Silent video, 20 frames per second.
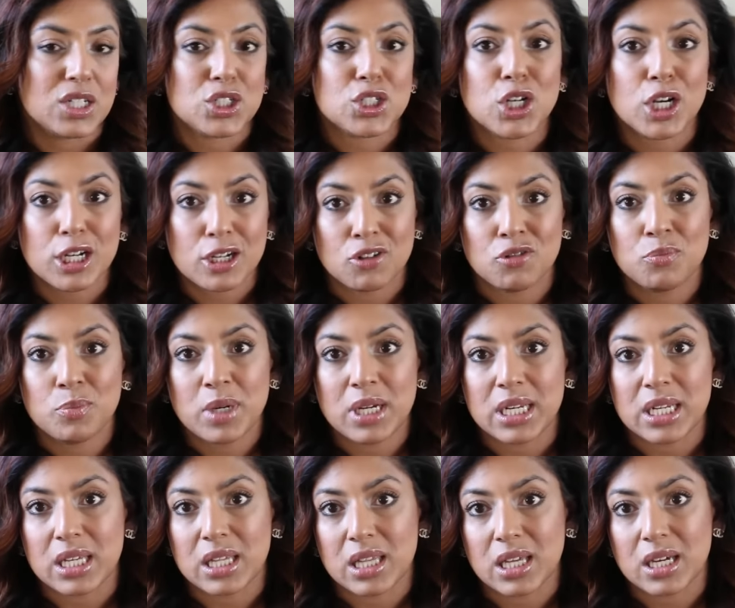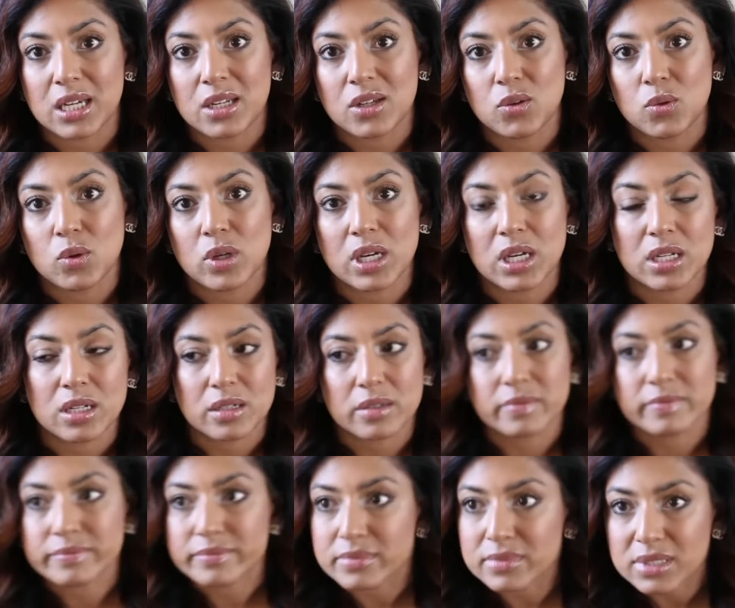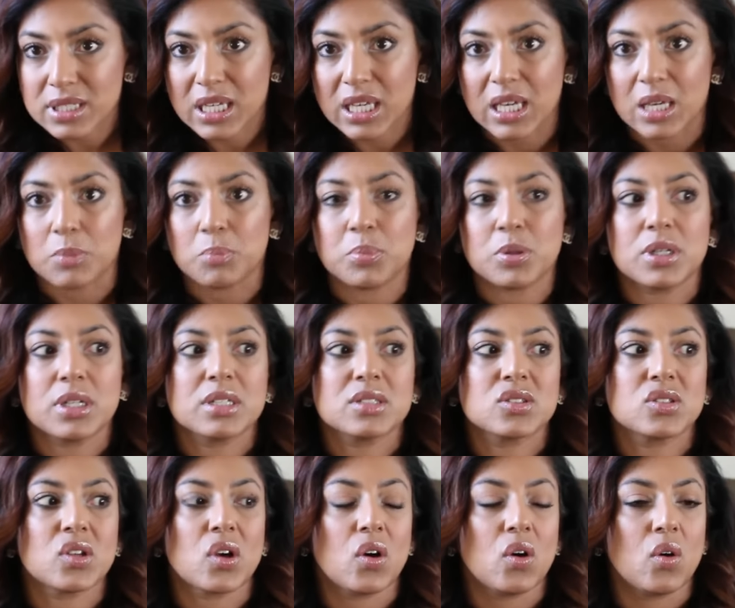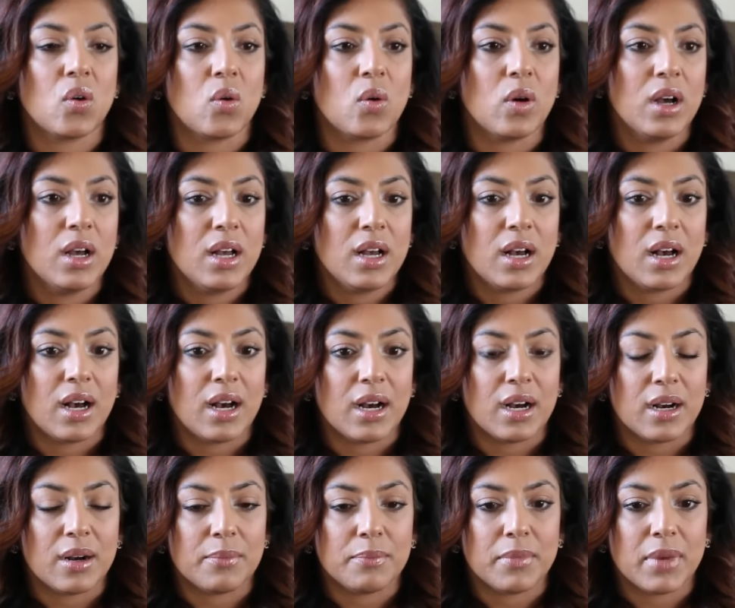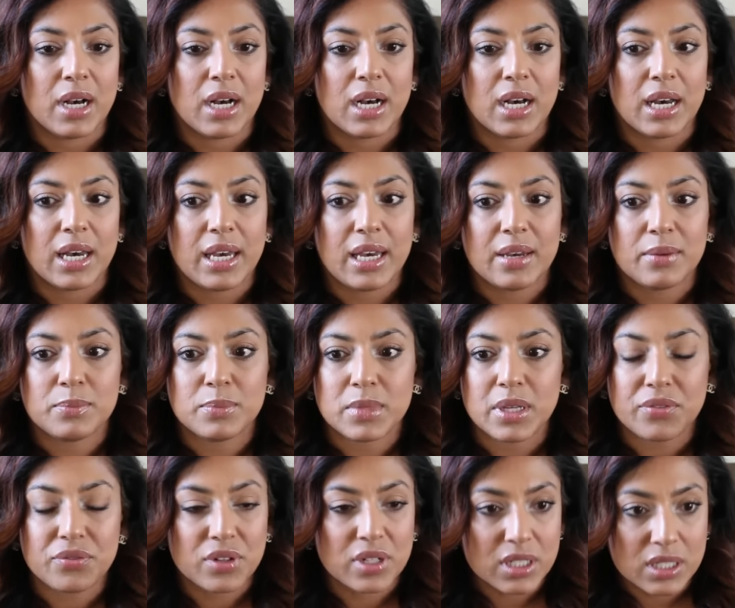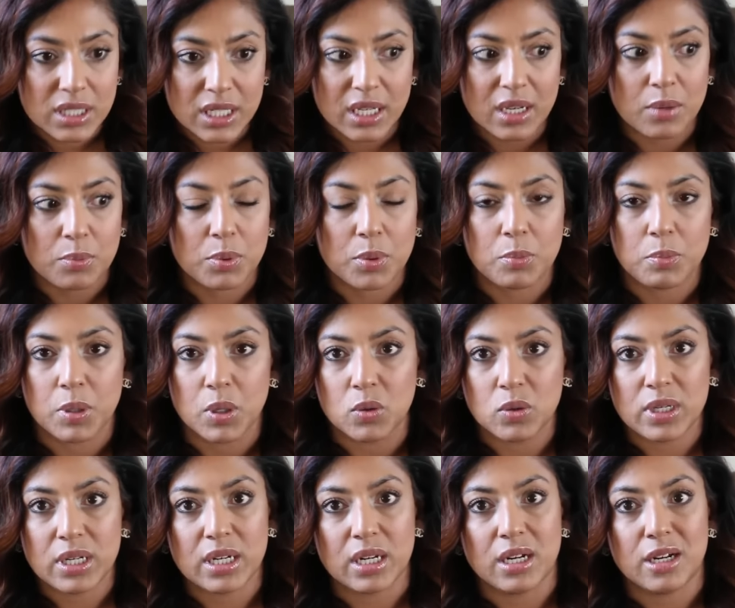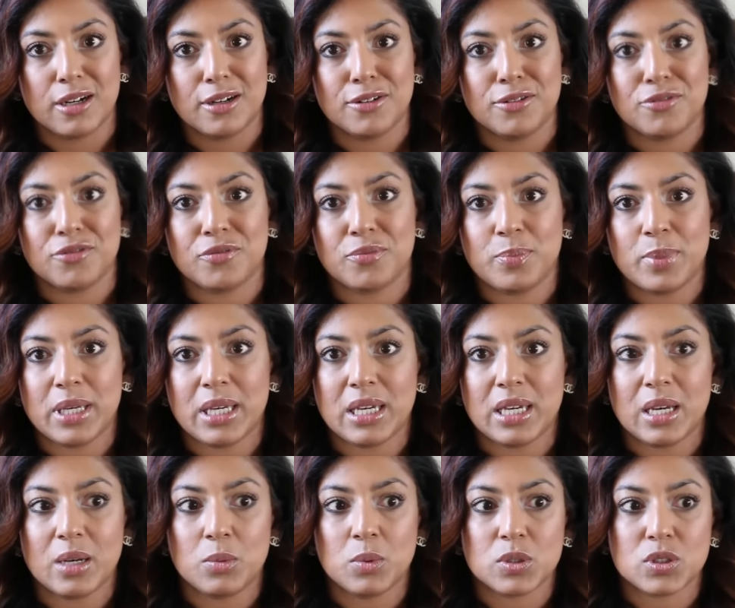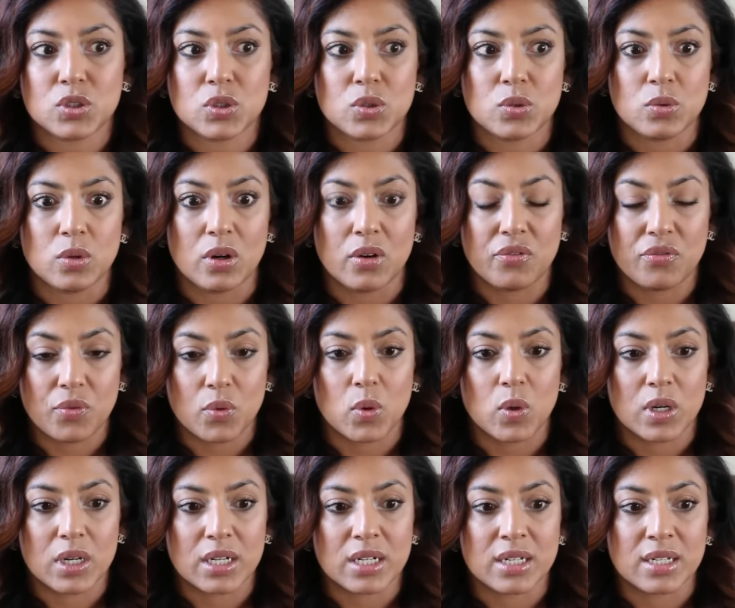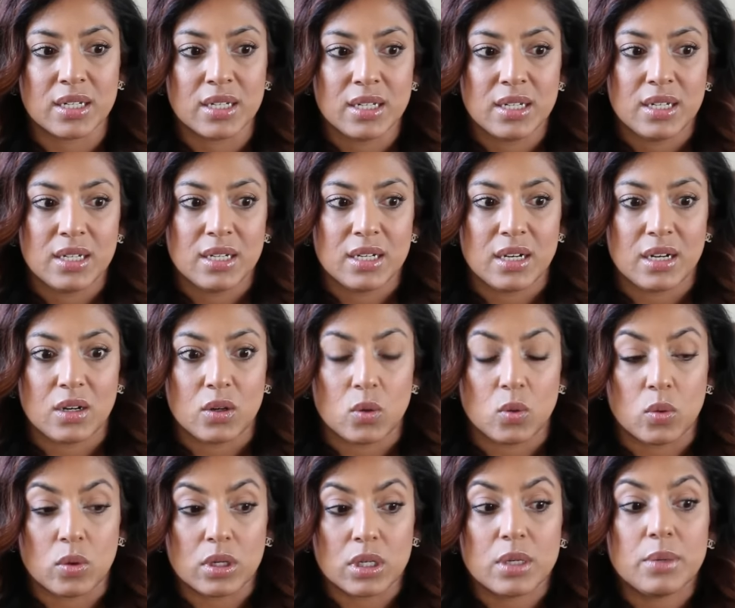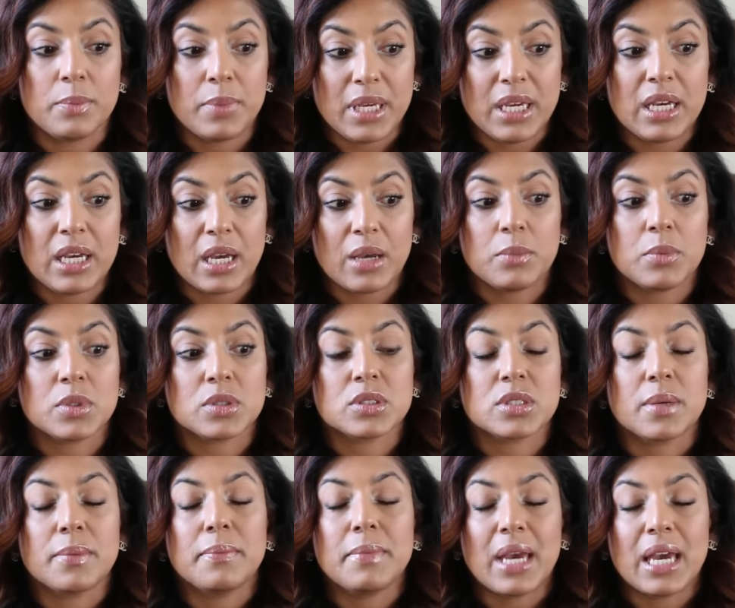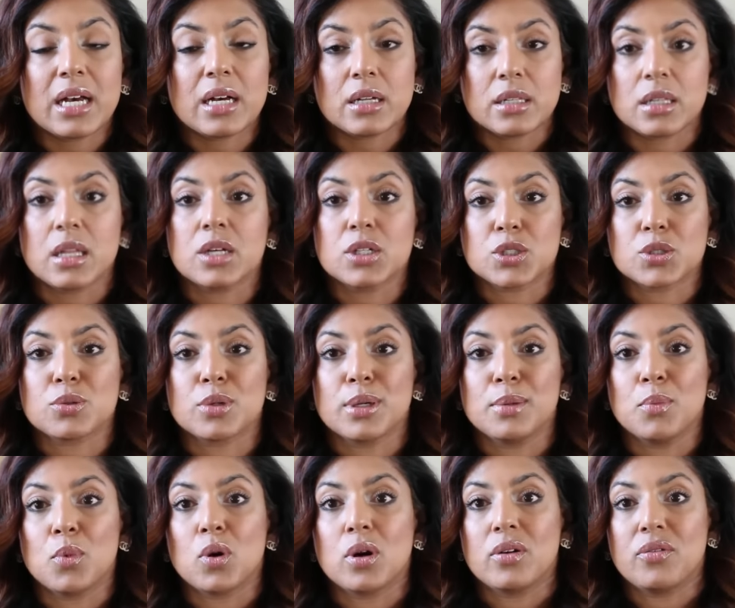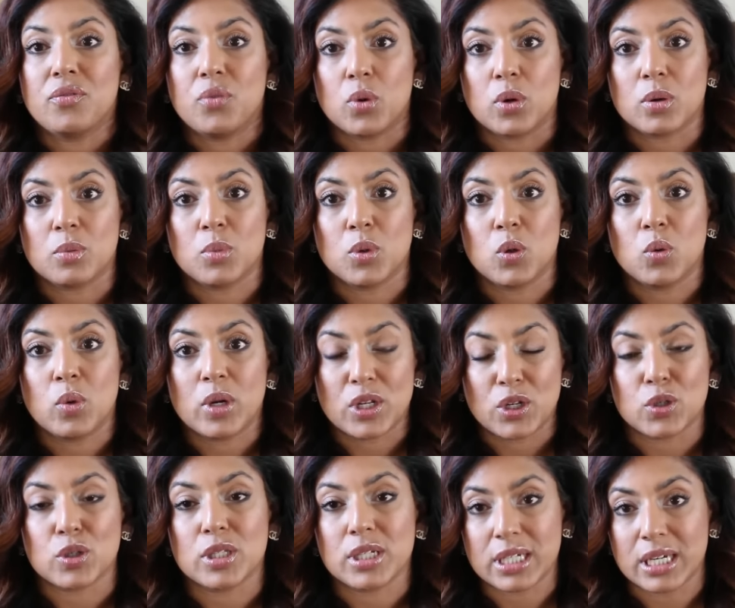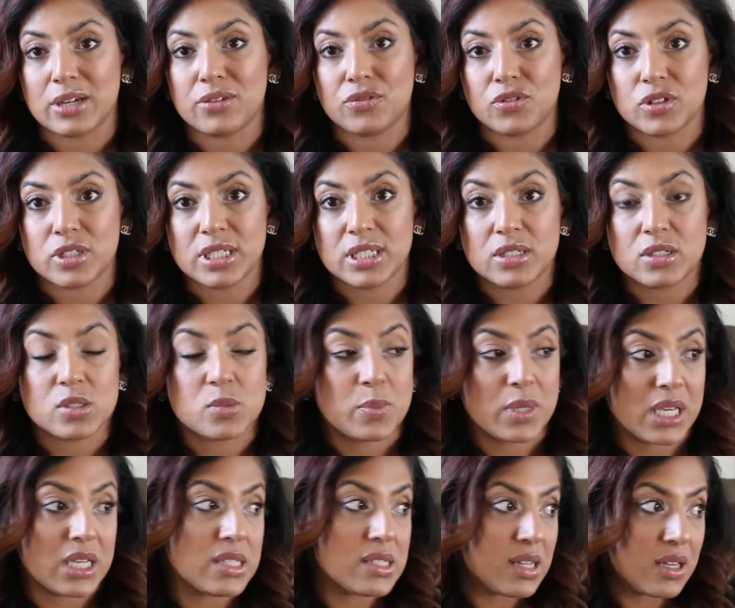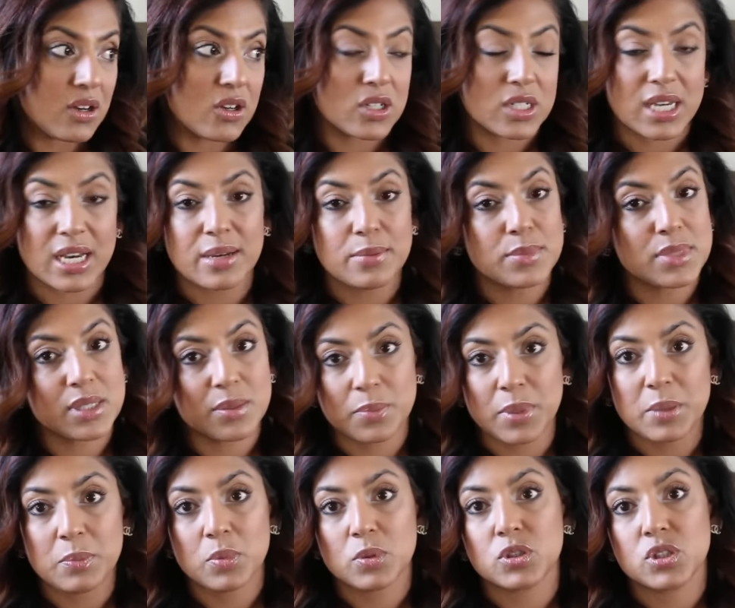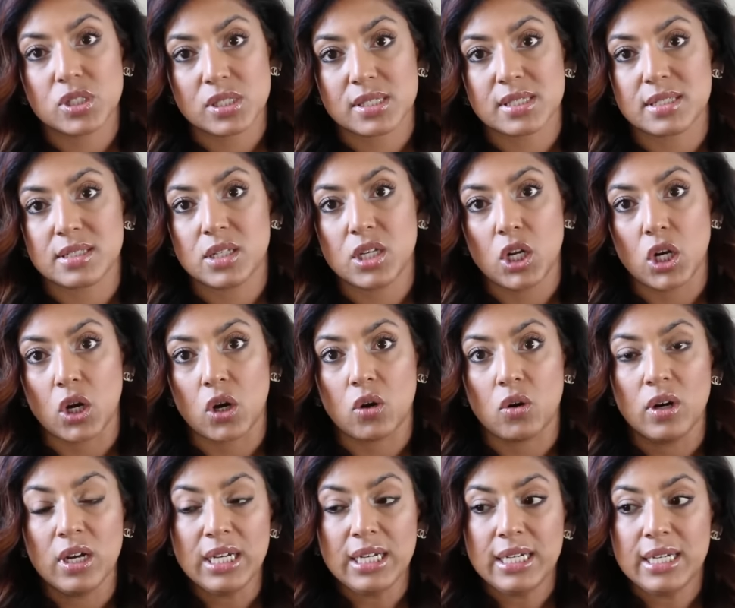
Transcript: chunk of money that you can keep. So I am definitely a proponent of being able to afford or being able to make luxury more affordable when you're looking for deals, because there are times that people just, you know,